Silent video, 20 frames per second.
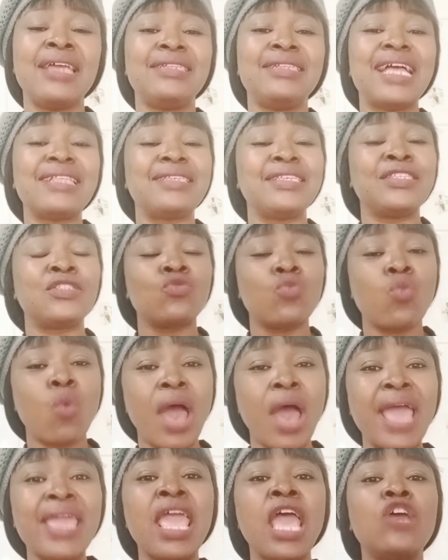That is
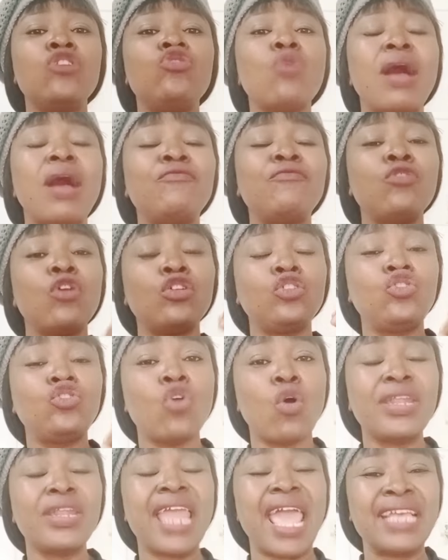why you have not
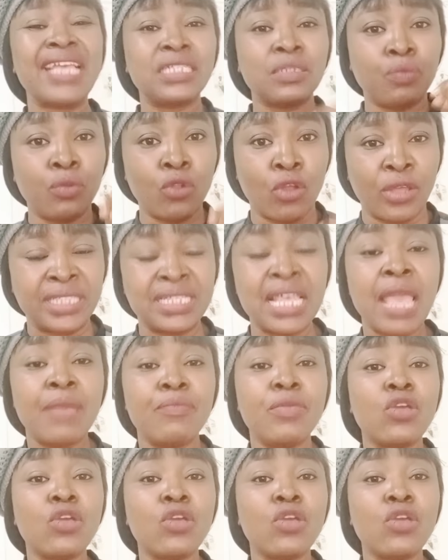done exploits